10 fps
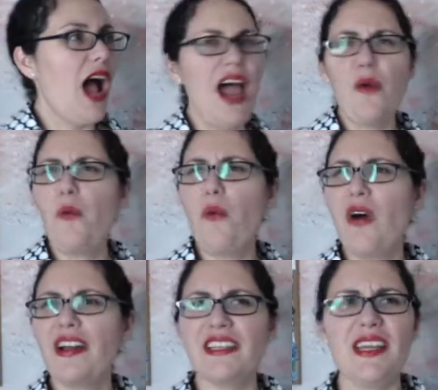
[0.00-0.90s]
I
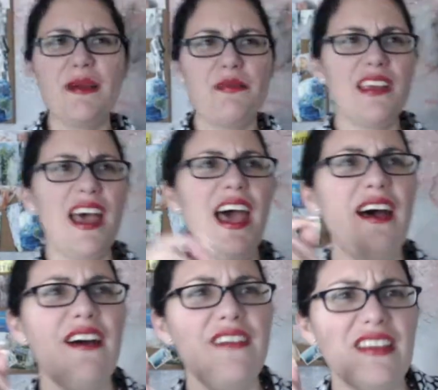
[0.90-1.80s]
want him to
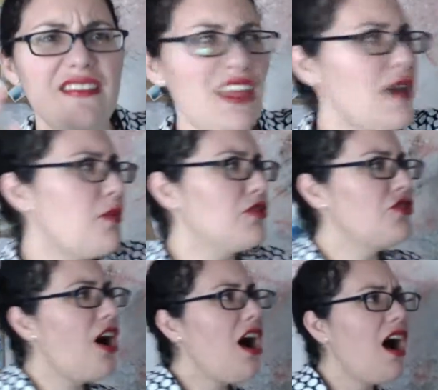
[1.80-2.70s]
have a stable
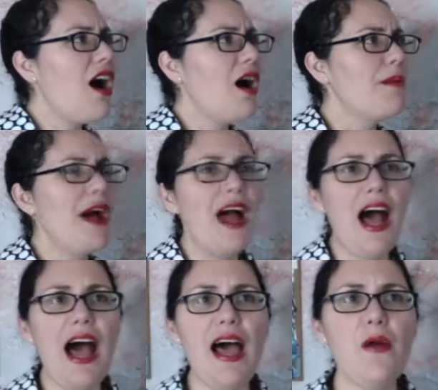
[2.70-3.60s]
job.
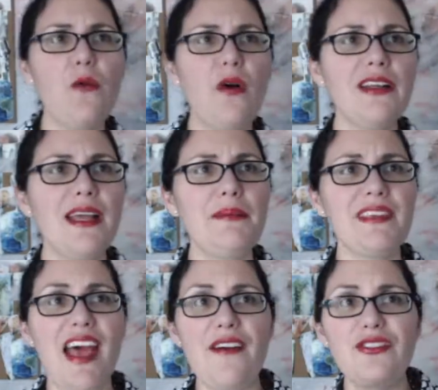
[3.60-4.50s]
I want him to
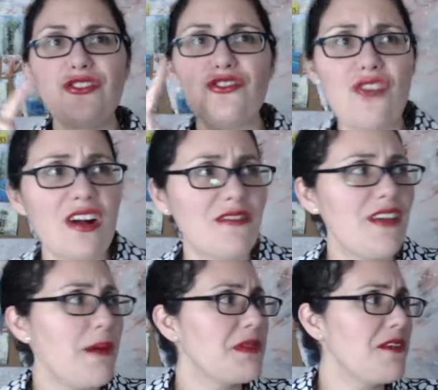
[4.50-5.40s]
have strong
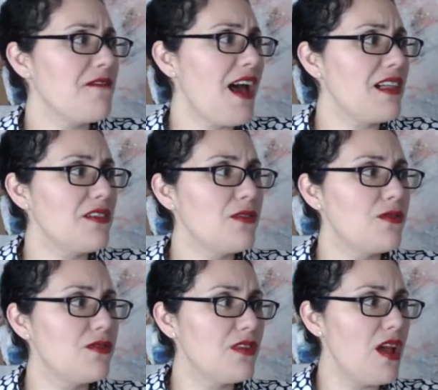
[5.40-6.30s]
family
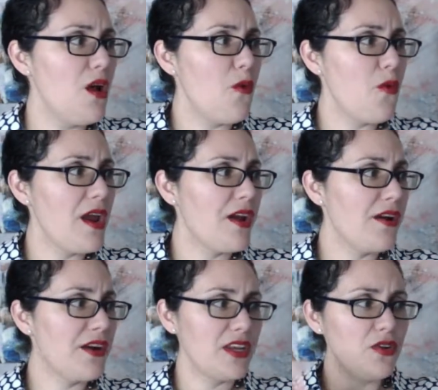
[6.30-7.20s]
values
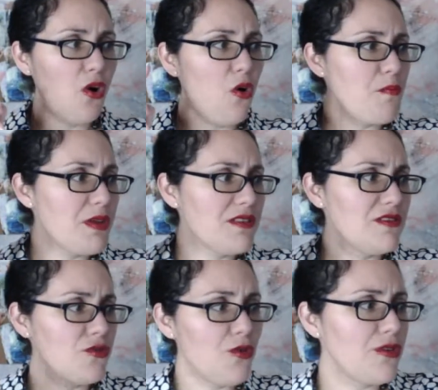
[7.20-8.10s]
where he
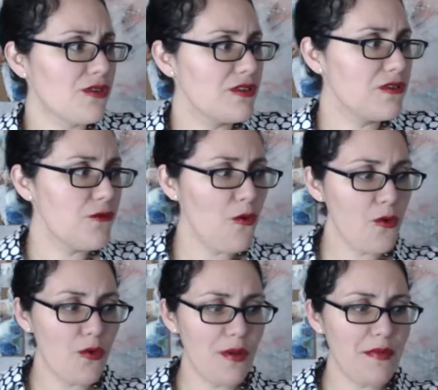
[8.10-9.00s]
opens doors
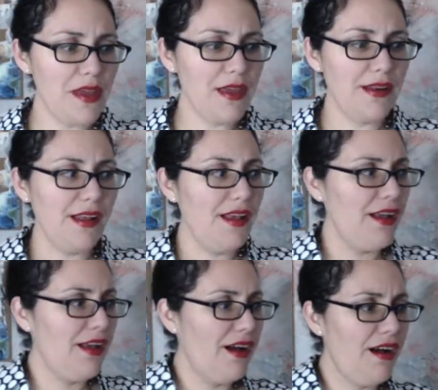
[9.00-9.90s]
for women.
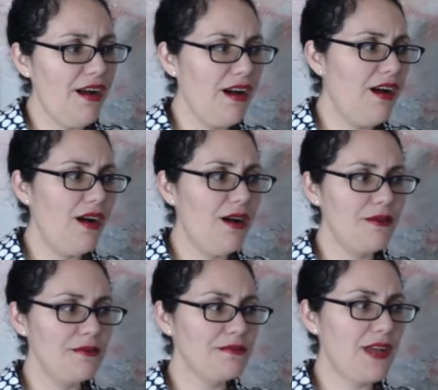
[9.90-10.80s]

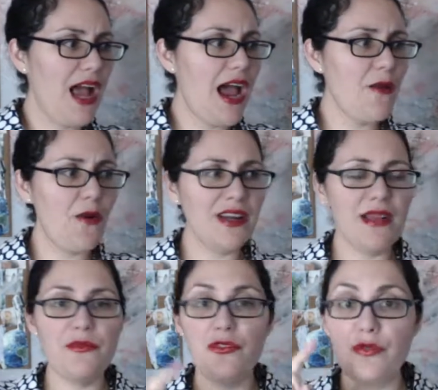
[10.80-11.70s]
I want
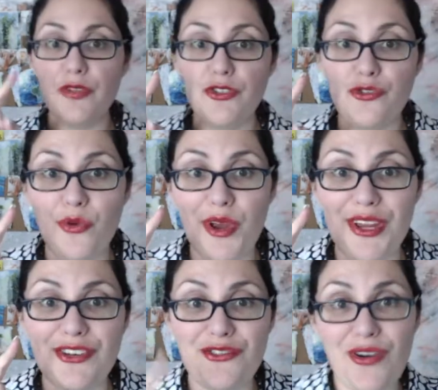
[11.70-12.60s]
him to
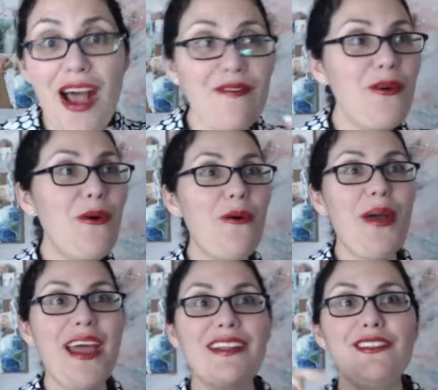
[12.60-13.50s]
enjoy
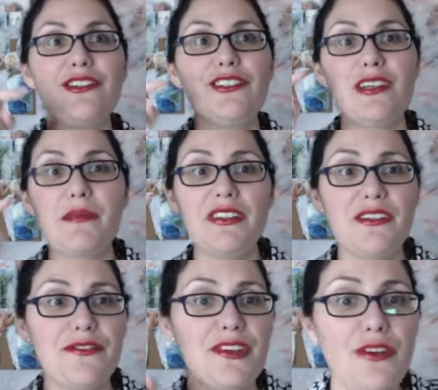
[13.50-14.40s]
travel and learning about
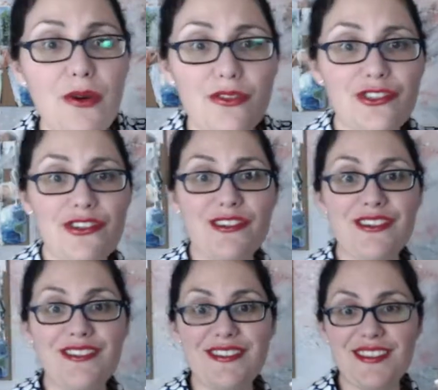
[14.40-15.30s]
different
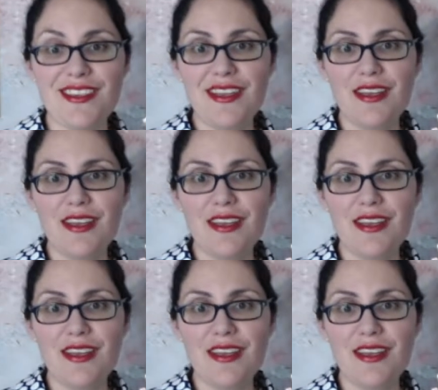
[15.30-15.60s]
cultures.